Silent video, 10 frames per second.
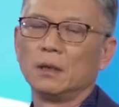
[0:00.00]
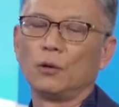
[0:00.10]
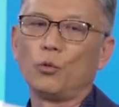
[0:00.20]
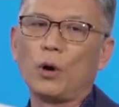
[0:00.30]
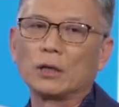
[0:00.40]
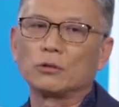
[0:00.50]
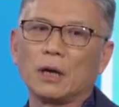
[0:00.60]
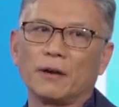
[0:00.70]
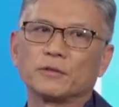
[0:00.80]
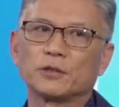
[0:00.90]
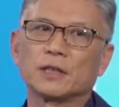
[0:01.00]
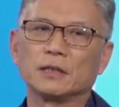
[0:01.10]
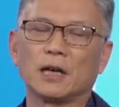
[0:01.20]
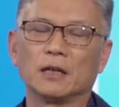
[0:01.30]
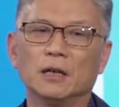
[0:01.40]
Why do I have to say
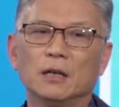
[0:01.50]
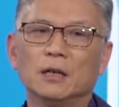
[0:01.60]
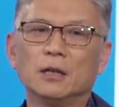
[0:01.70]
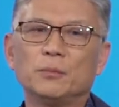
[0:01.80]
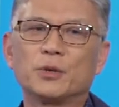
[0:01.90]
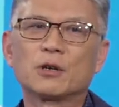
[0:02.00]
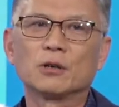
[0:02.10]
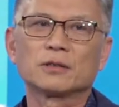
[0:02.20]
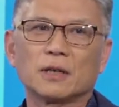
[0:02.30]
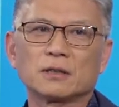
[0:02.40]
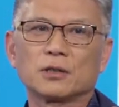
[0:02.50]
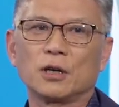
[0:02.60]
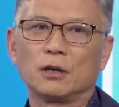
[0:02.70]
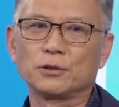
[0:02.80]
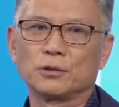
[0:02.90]
that? Because that
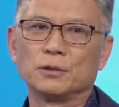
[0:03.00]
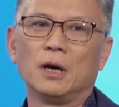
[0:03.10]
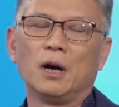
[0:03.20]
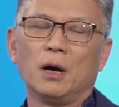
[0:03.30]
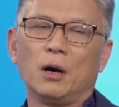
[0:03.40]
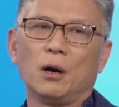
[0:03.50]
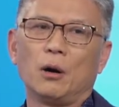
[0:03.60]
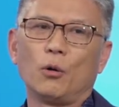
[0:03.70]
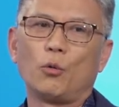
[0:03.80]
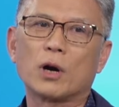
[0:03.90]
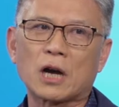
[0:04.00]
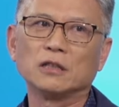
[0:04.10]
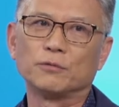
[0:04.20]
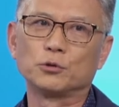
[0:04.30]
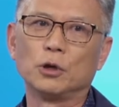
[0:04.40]
tells you what
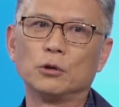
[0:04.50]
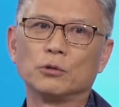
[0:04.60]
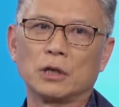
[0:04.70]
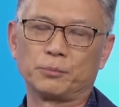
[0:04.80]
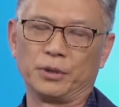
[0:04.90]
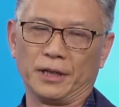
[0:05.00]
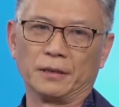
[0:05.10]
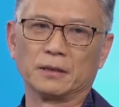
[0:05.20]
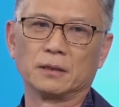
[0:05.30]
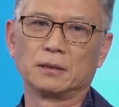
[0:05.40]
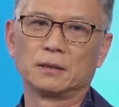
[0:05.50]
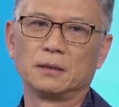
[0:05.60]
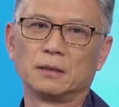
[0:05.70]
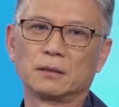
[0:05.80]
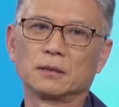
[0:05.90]
kind of role we are playing.
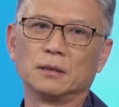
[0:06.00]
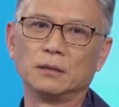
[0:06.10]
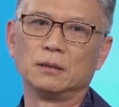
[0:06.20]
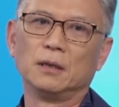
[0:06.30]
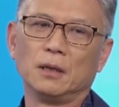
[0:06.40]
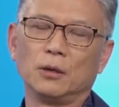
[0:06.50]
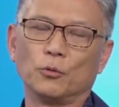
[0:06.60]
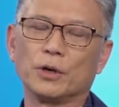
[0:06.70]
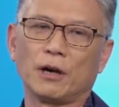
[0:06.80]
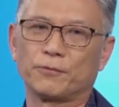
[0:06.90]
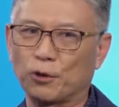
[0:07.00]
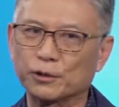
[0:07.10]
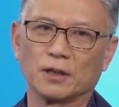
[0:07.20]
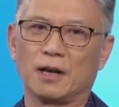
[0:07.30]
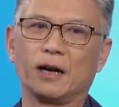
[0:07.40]
So we are from
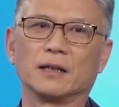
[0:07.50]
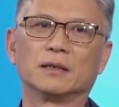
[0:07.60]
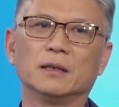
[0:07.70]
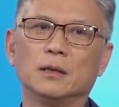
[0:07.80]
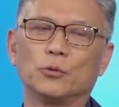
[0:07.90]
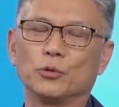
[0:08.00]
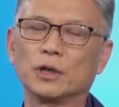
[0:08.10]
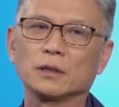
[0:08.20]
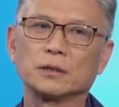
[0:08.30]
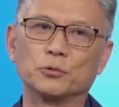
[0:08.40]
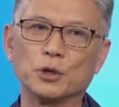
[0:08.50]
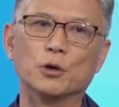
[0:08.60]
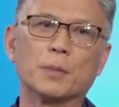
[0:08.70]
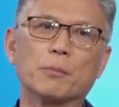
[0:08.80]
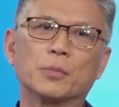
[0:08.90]
the line. We are the real
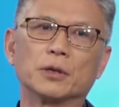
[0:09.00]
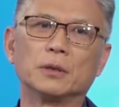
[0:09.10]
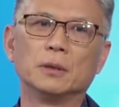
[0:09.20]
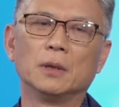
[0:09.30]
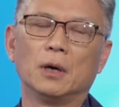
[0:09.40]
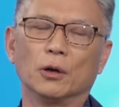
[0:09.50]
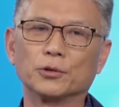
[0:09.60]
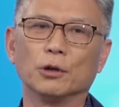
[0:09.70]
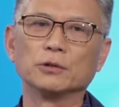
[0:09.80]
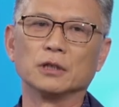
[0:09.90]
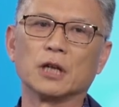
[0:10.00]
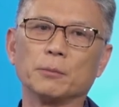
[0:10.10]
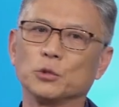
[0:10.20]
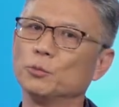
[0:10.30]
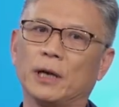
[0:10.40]
member. Although the
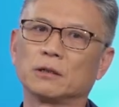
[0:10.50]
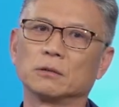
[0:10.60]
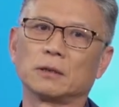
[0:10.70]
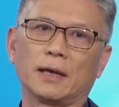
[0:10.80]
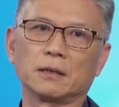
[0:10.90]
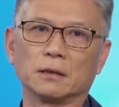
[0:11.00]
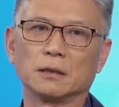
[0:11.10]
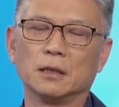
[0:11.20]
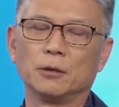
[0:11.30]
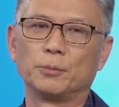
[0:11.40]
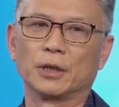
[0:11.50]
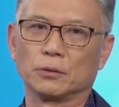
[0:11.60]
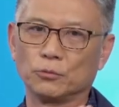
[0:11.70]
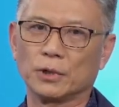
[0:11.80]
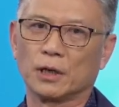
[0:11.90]
name you might don't like it,
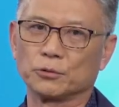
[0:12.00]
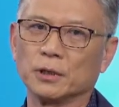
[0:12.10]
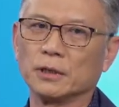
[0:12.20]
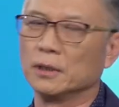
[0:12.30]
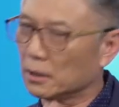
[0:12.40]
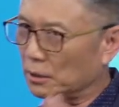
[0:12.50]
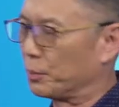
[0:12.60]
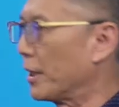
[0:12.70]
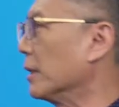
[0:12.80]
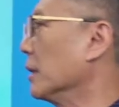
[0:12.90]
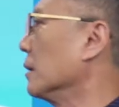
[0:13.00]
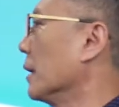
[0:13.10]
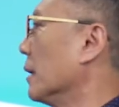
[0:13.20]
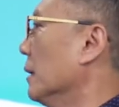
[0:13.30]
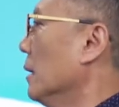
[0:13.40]
but we are really the player in
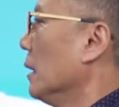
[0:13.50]
there.